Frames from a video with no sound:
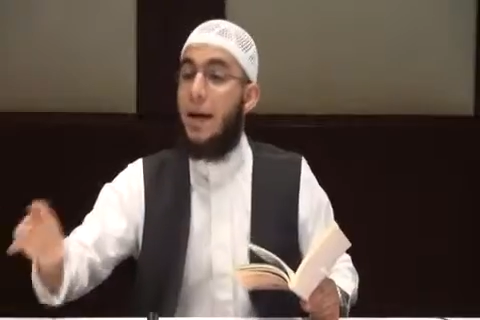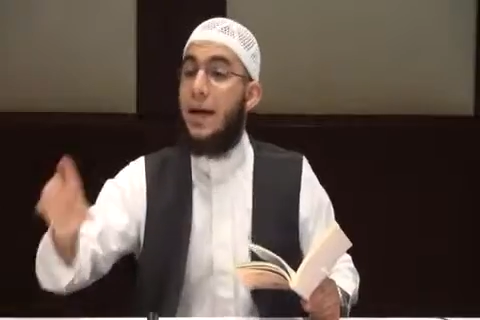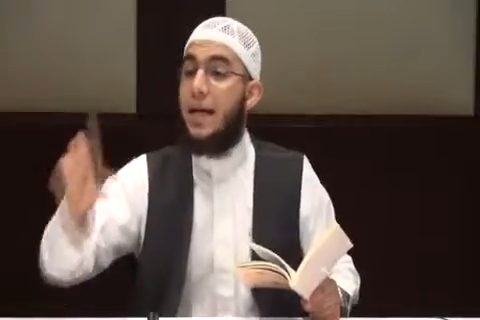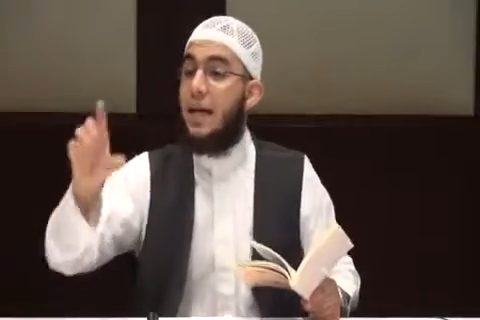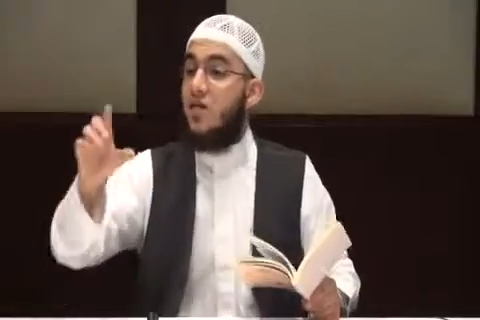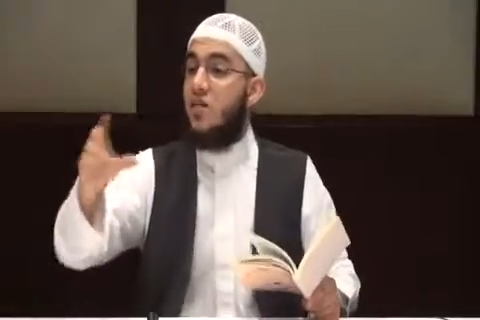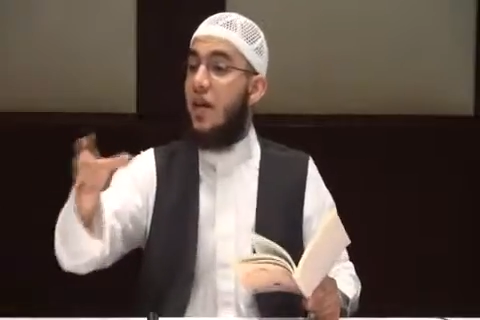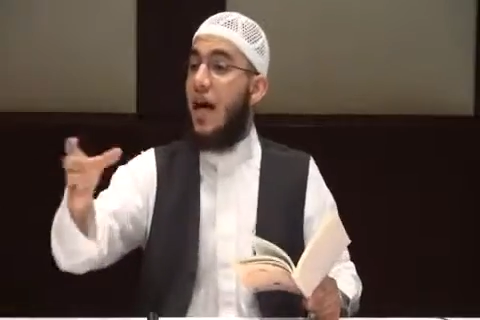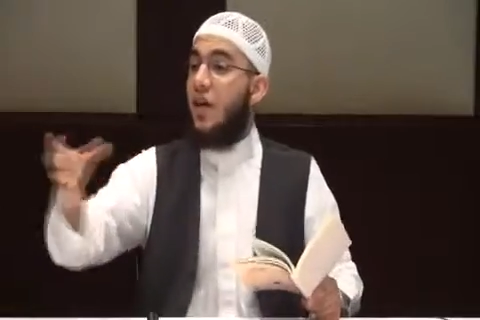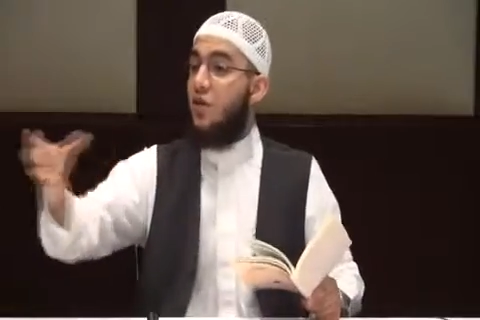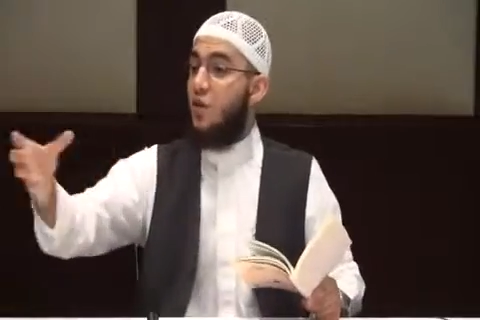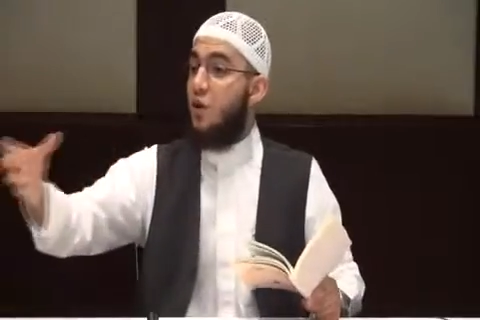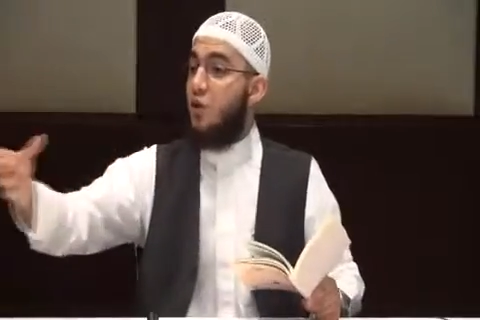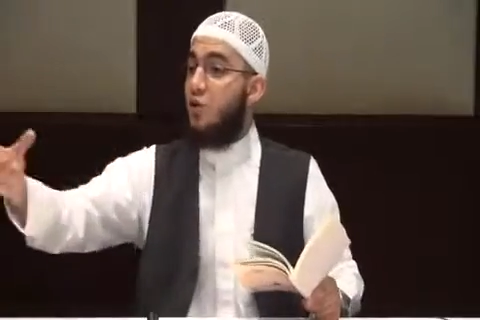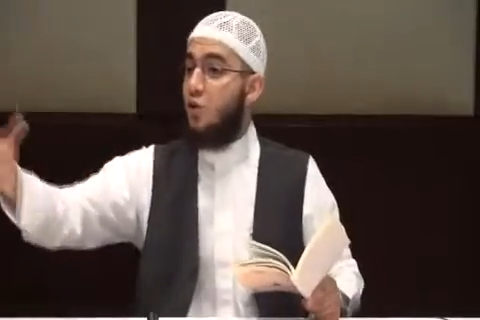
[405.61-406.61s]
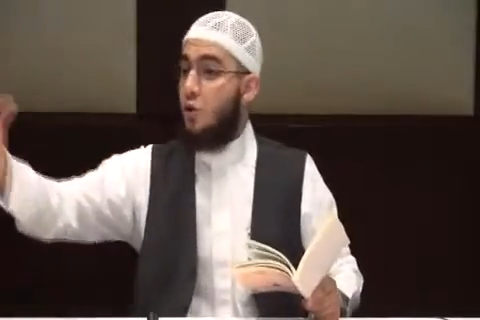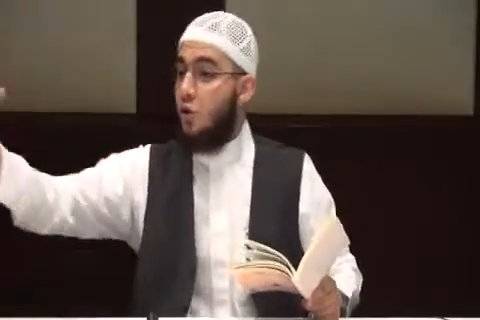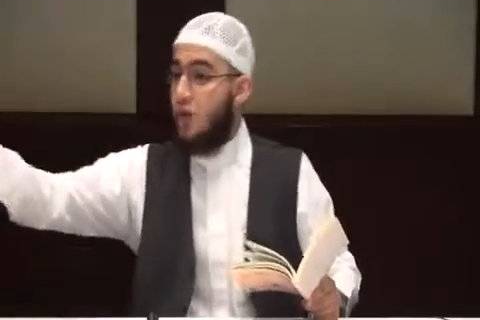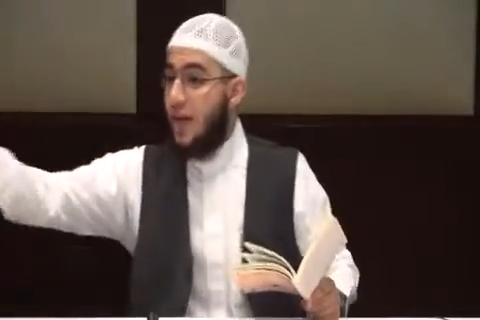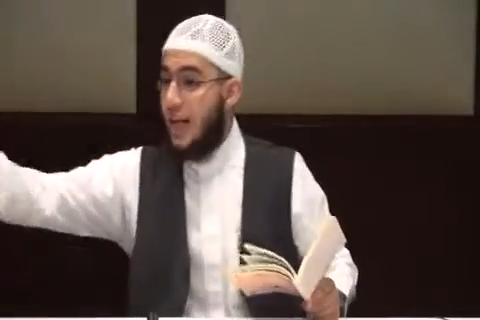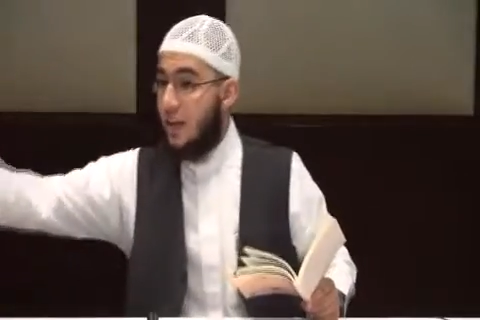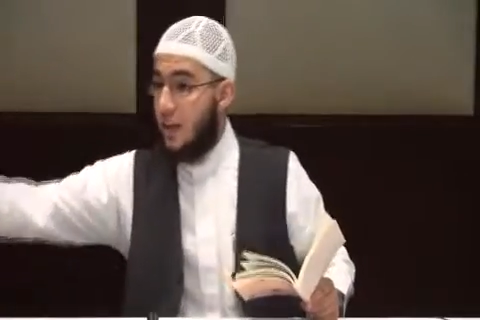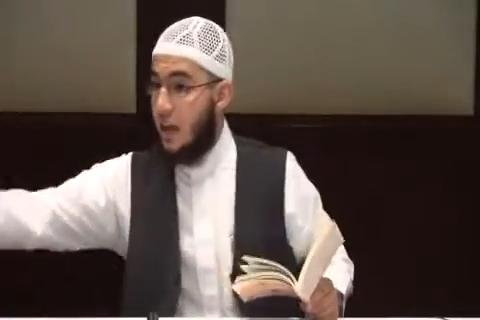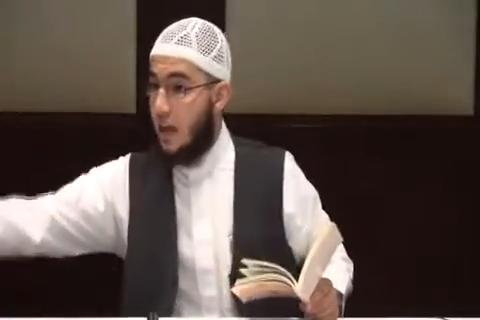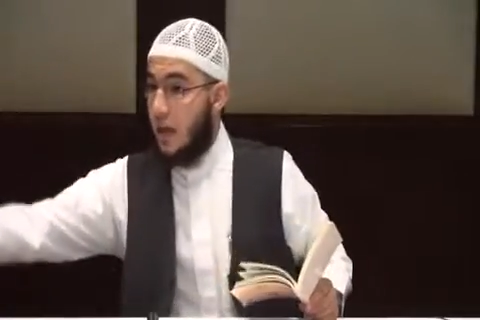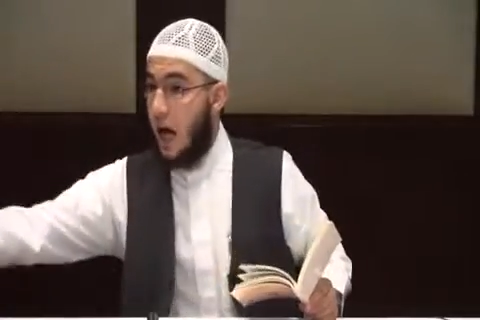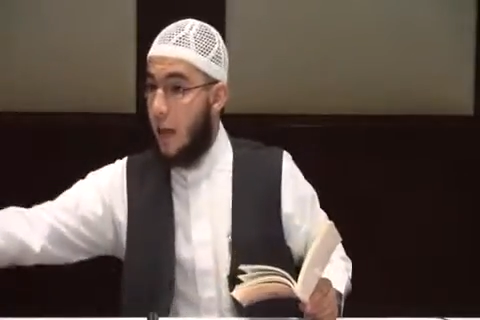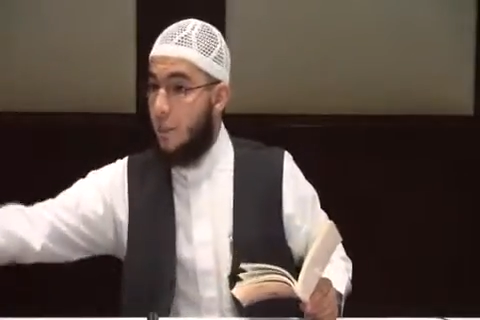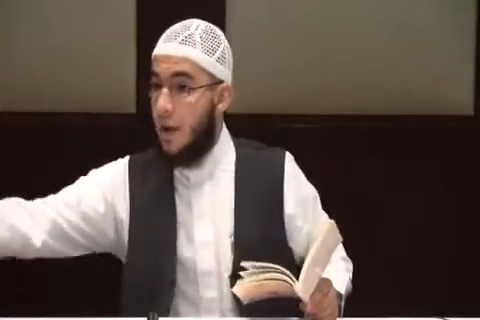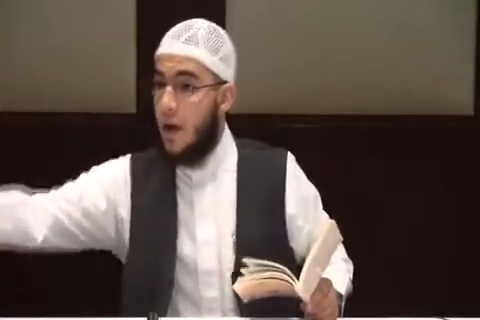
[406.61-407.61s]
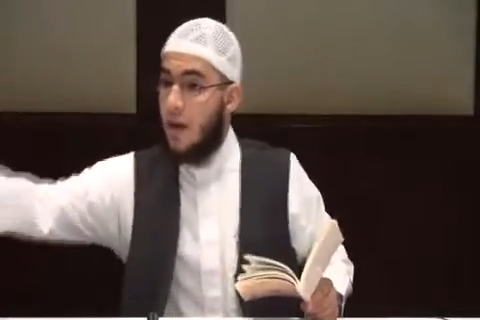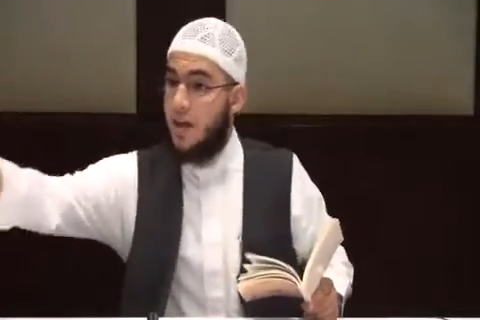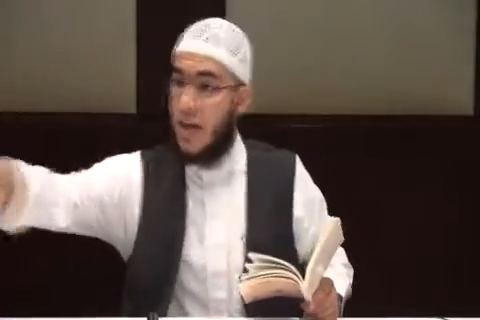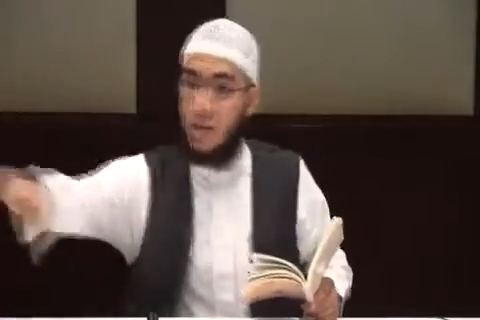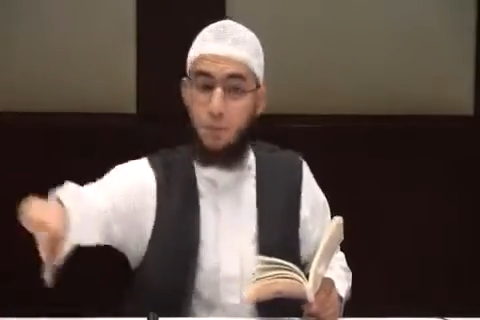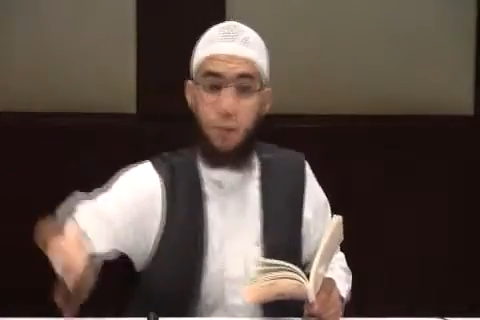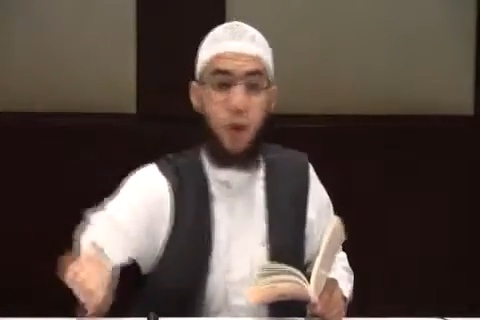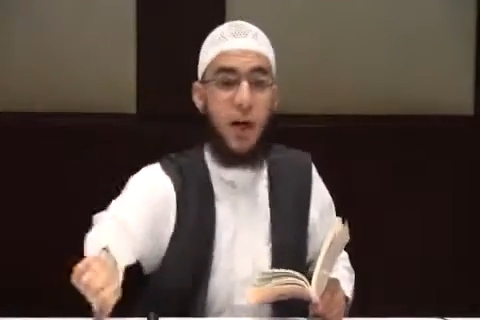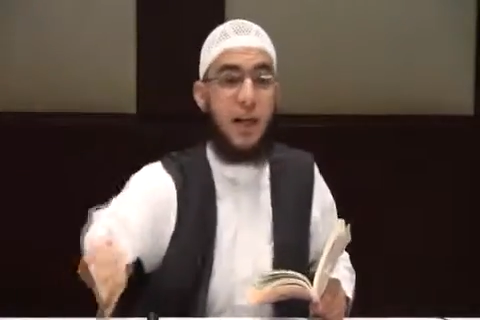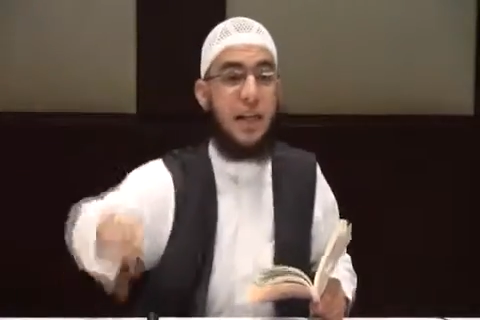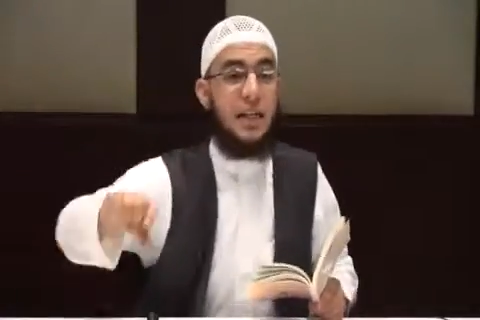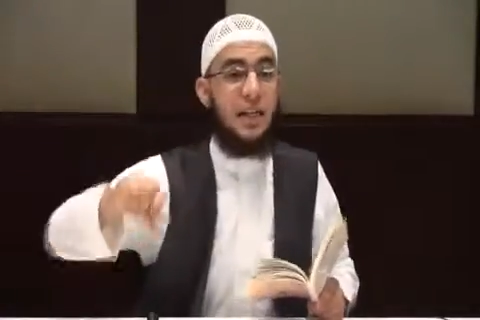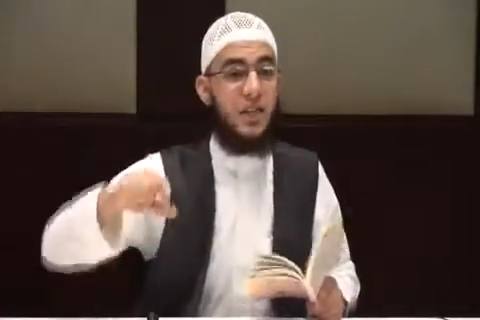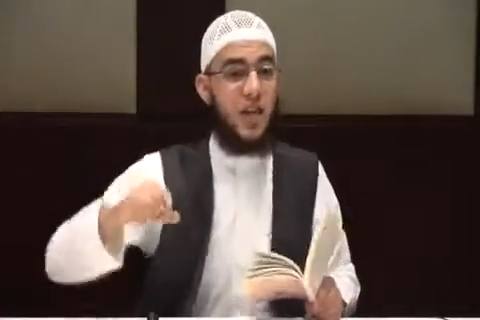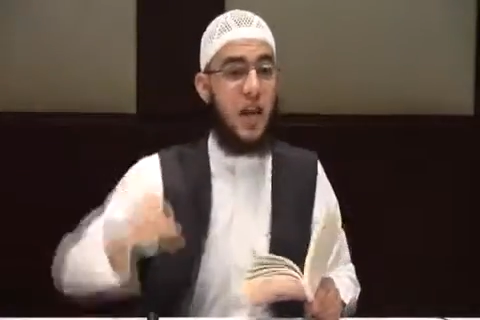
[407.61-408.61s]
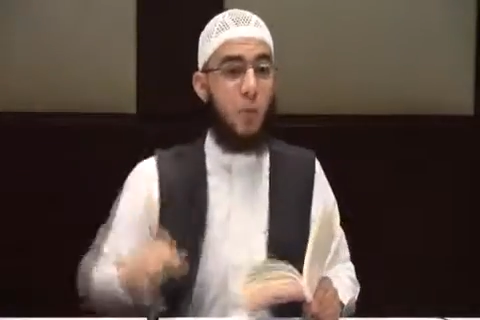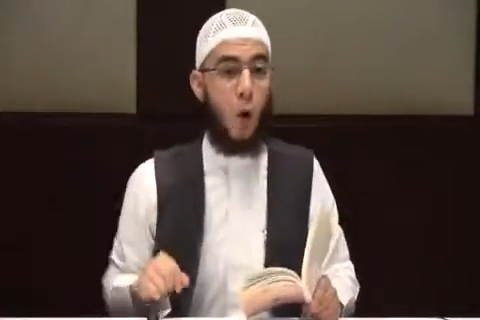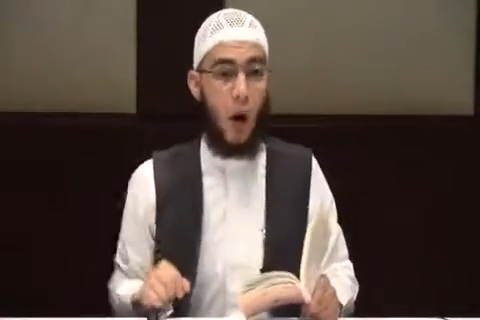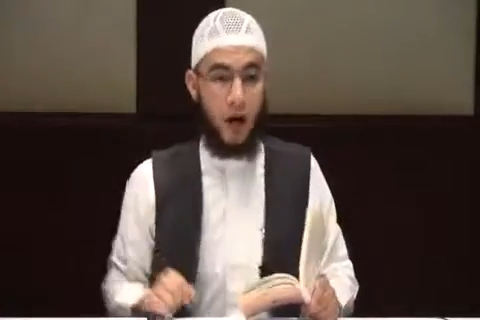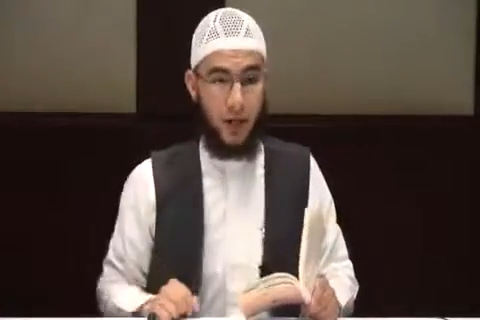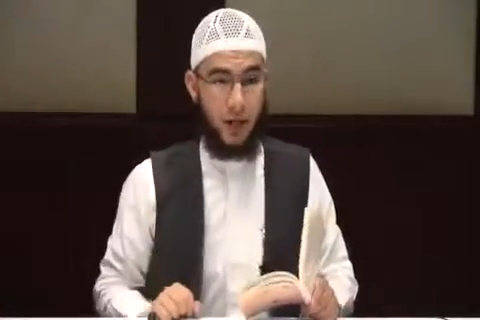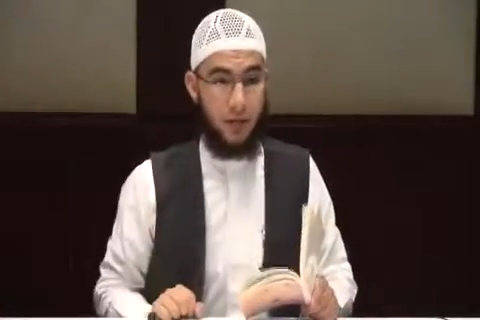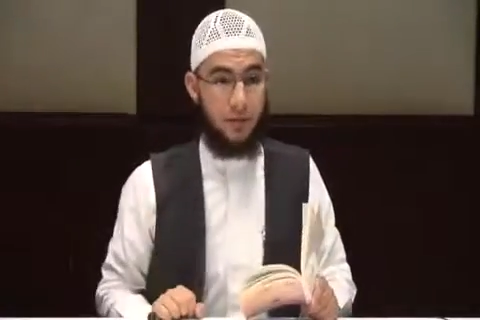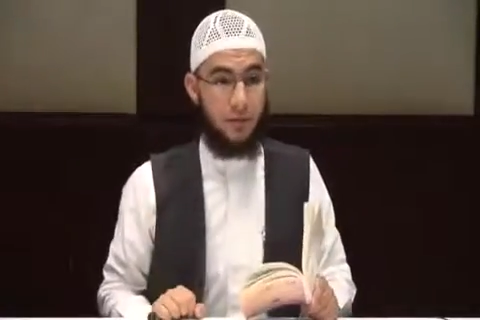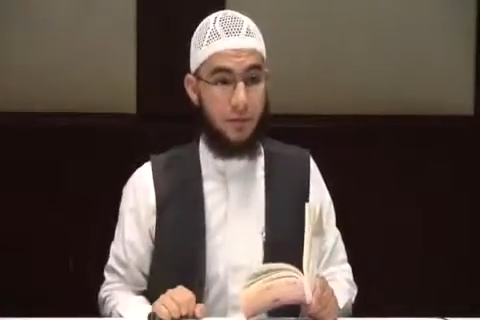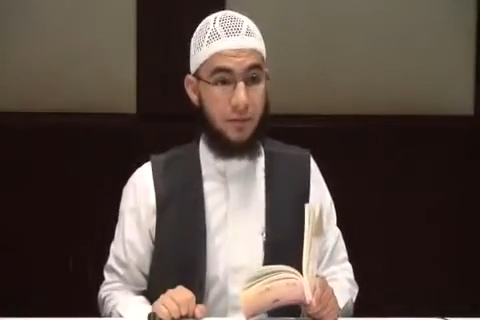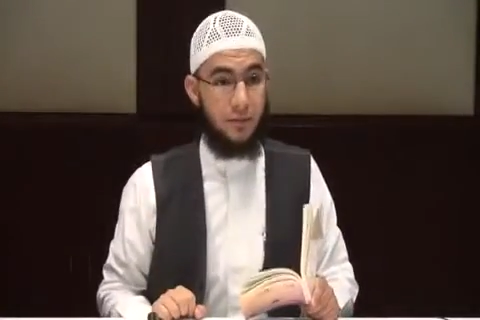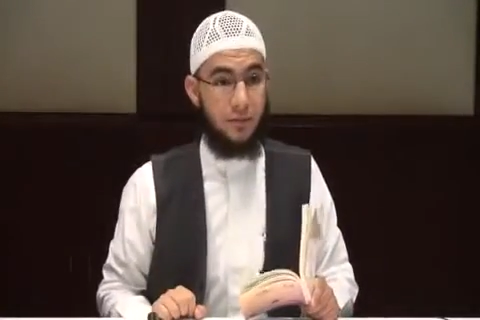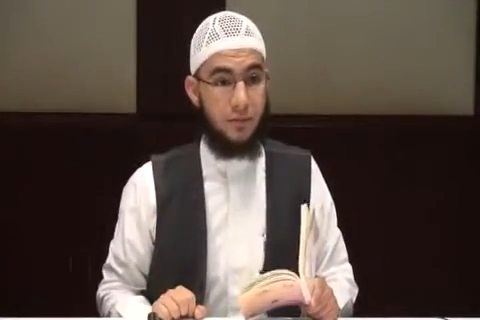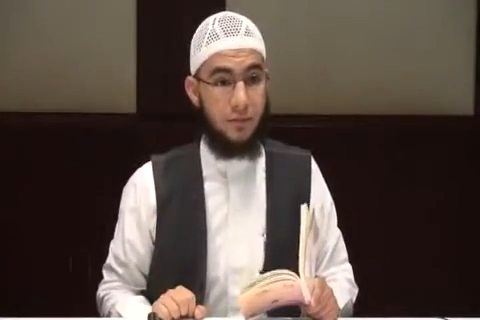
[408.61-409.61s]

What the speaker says: But it is allowed for you to urinate in a cup, then pour it in the same water.